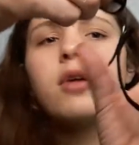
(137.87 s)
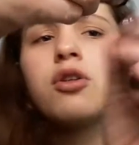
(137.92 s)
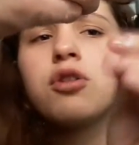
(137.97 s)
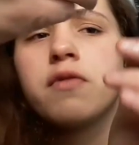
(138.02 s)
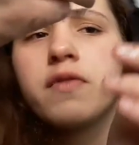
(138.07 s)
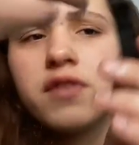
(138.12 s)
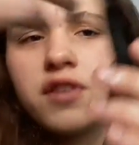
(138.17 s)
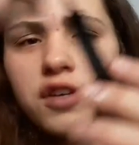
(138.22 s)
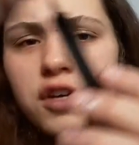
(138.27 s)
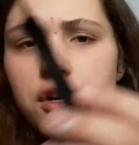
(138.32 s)
not
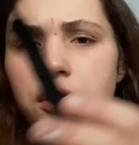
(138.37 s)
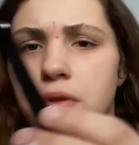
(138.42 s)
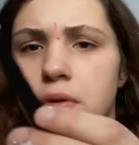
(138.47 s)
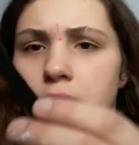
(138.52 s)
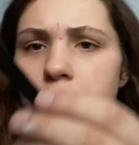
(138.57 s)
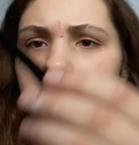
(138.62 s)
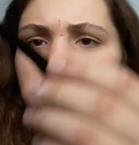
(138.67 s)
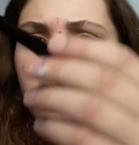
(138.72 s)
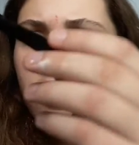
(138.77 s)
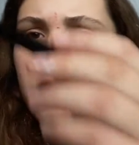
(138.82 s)
sure if it's a girth or
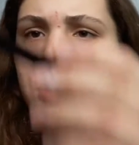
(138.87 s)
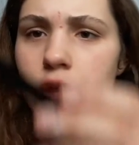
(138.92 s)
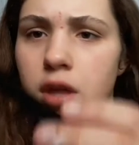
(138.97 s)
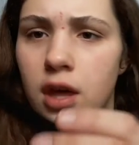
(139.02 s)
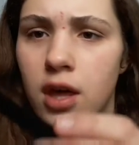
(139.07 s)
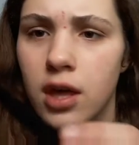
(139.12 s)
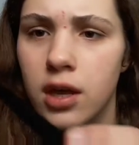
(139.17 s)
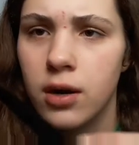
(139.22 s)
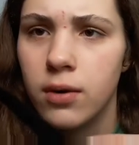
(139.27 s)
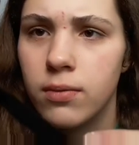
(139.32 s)
a cinch.
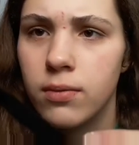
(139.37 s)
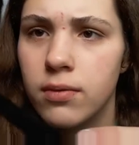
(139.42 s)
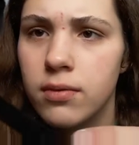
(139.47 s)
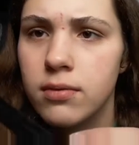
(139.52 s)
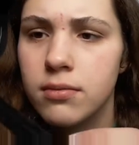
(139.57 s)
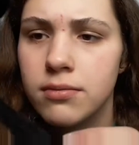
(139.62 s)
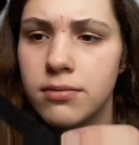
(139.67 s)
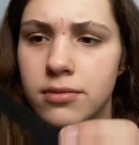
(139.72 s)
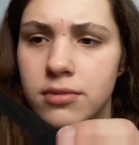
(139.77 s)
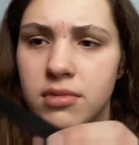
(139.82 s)
I don't
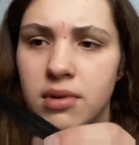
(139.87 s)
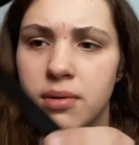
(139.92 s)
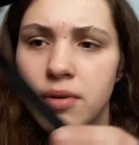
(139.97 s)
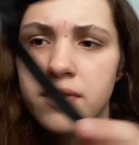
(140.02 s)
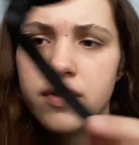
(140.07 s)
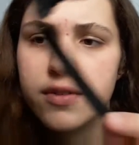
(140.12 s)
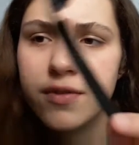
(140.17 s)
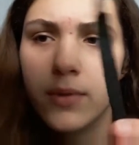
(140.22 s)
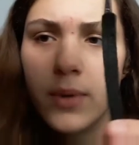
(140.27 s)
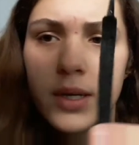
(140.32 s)
remember
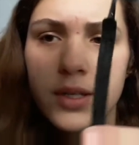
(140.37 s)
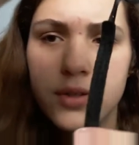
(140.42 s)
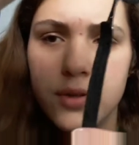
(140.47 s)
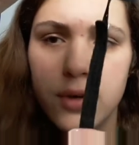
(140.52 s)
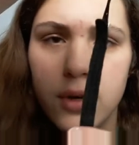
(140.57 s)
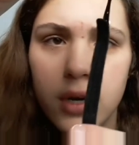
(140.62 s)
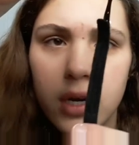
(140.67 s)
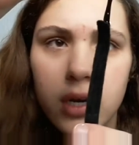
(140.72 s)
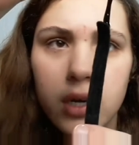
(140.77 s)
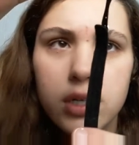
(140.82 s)
if it's for
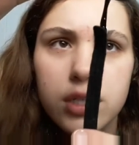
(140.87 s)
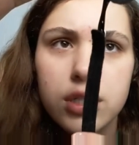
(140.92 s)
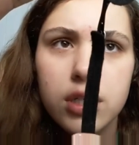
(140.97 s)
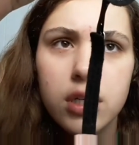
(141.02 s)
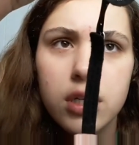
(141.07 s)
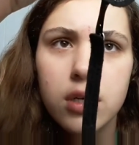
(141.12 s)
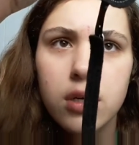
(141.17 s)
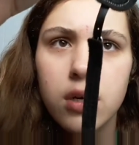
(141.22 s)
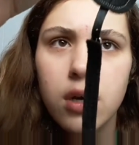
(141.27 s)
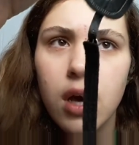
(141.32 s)
Western or English.
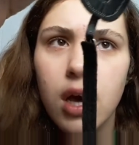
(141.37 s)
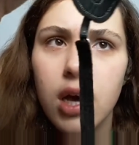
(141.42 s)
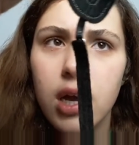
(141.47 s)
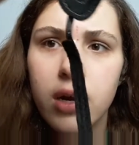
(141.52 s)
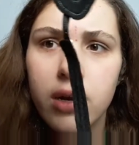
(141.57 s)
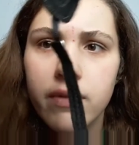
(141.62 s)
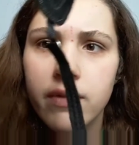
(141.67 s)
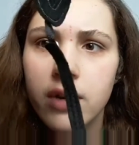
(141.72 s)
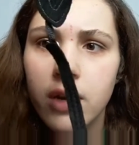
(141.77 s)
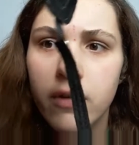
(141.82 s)
I
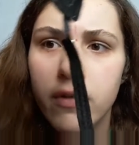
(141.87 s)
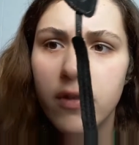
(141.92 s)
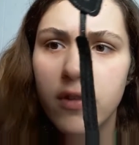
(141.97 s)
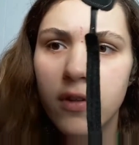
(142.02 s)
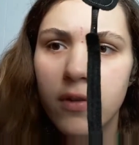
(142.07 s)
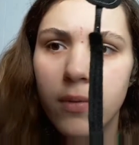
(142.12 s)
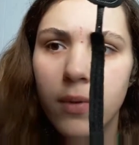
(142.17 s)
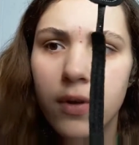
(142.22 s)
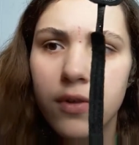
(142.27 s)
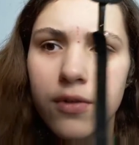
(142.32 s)
don't even know if this
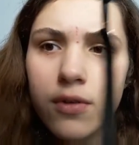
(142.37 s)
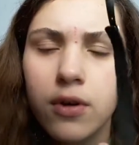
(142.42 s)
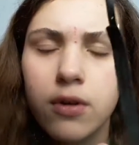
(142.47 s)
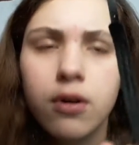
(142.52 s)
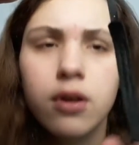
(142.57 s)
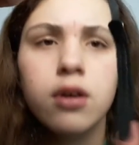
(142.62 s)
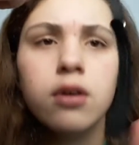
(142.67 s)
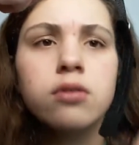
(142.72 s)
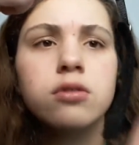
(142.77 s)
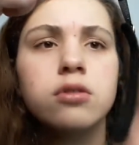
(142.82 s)
is Western
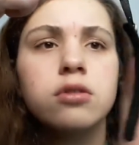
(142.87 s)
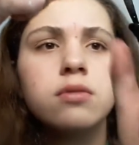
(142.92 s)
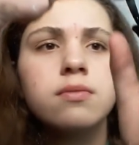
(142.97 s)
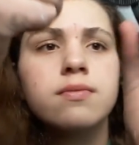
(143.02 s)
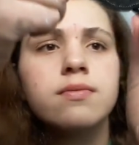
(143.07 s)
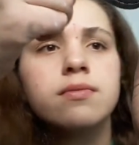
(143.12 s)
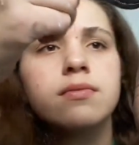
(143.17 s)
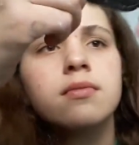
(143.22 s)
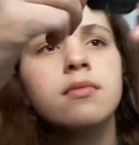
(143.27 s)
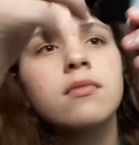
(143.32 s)
or English.
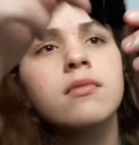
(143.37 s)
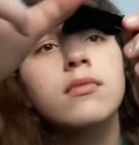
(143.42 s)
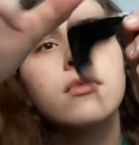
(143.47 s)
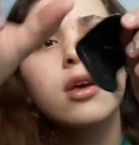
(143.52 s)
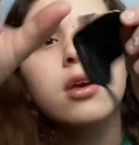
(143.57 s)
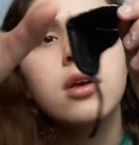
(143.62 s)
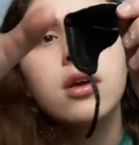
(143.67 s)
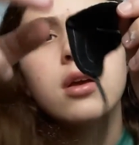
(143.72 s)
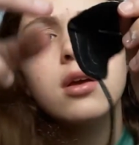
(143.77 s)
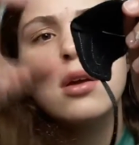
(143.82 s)

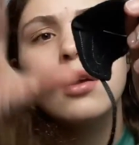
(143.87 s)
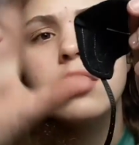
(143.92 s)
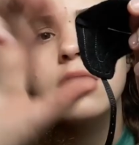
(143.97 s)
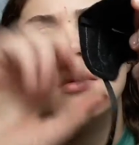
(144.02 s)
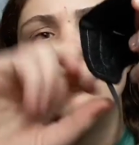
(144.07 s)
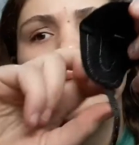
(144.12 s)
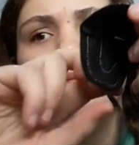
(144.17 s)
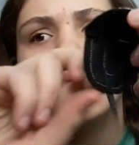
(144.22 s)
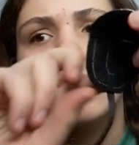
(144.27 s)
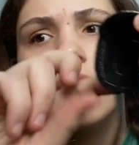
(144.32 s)

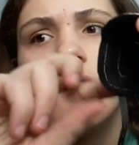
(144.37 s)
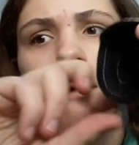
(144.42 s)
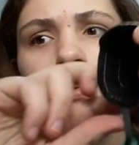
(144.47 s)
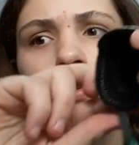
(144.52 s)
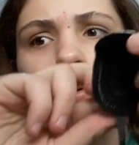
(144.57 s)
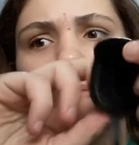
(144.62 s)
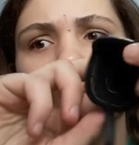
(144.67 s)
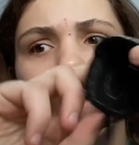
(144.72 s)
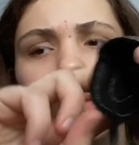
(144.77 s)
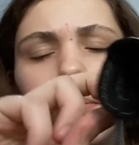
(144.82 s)

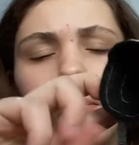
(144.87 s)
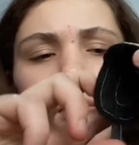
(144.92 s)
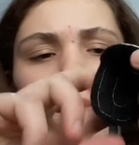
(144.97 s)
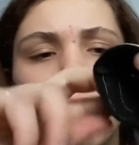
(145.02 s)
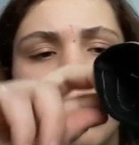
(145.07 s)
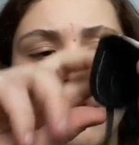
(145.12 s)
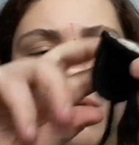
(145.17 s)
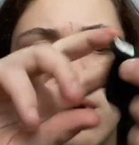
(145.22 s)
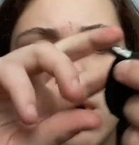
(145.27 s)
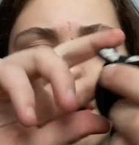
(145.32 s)
Probably
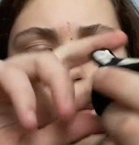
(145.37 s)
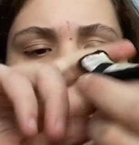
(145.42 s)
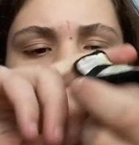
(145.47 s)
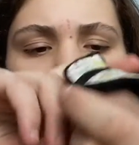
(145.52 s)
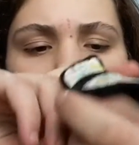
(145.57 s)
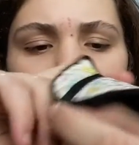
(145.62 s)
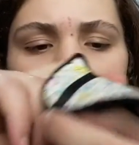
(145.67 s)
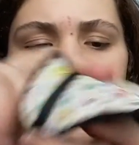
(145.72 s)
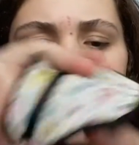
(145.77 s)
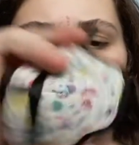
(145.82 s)
both,
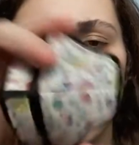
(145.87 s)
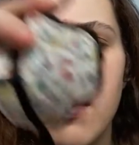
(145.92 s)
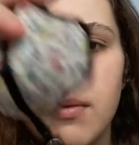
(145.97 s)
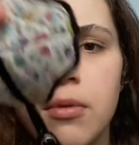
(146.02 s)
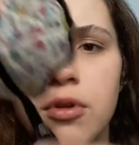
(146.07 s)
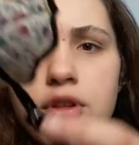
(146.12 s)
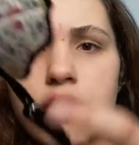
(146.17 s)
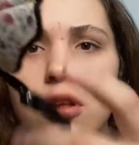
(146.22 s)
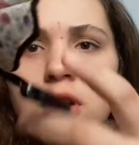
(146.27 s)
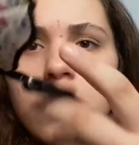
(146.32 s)
honestly.
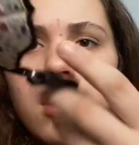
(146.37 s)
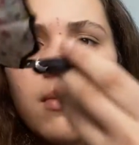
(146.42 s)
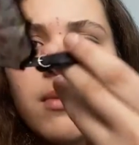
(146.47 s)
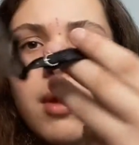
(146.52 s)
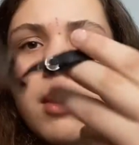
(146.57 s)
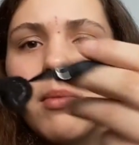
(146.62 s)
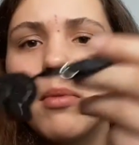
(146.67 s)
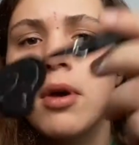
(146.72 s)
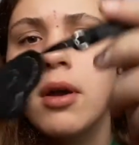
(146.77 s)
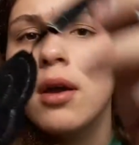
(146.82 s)
I'm just a dumb
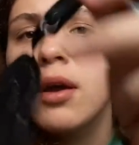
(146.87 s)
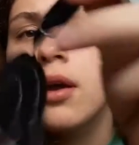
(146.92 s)
dumb.